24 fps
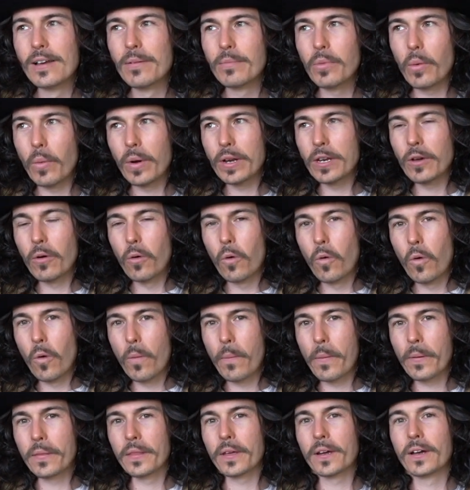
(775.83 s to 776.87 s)
But when you
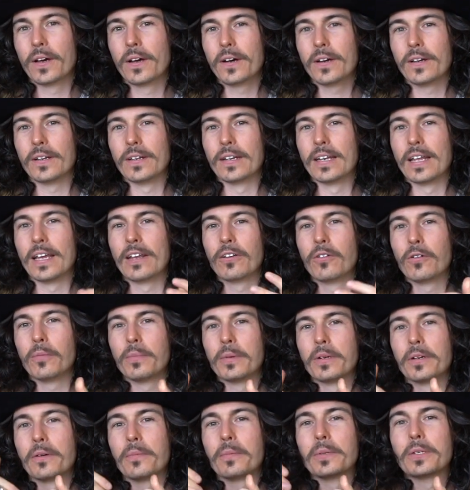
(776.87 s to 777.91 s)
open the curtain, it
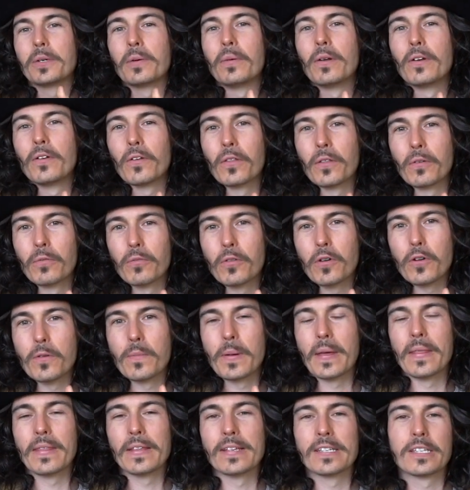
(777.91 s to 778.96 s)
opened up to another room,
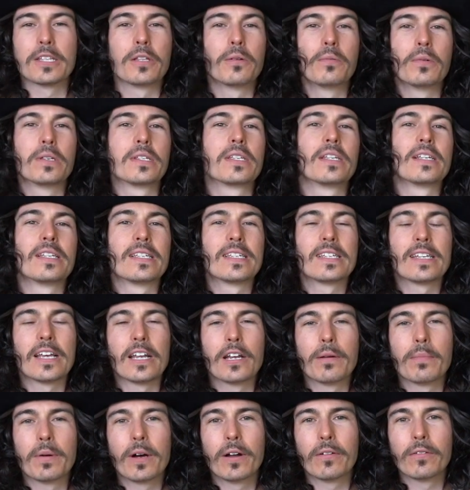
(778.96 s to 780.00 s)
and there was this
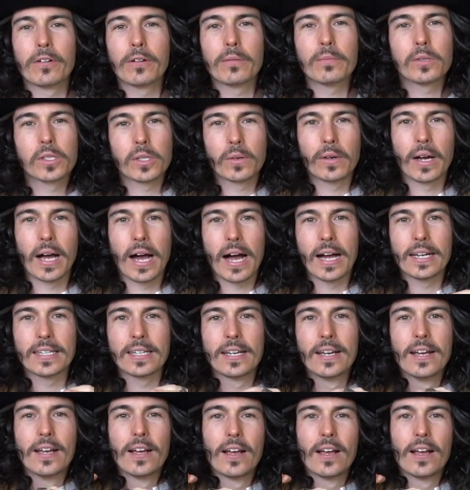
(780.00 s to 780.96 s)
cinema room, so it had